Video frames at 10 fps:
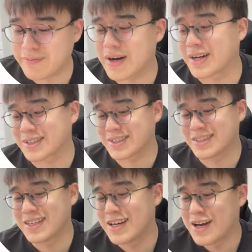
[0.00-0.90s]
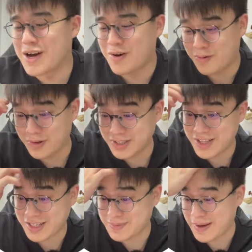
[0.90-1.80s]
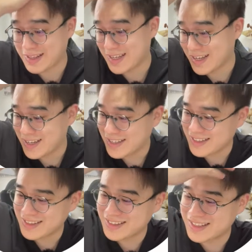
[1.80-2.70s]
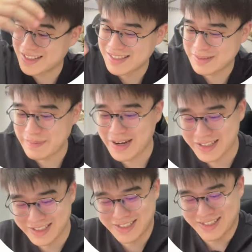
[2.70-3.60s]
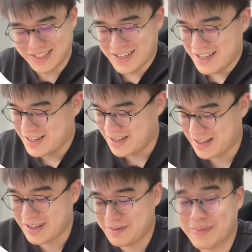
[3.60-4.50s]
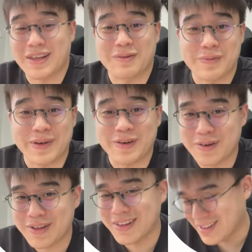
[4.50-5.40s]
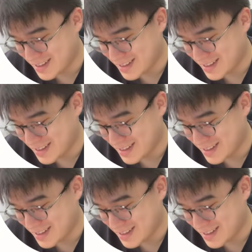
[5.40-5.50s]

marks. Wasn't expecting this much. Okay, but it would be good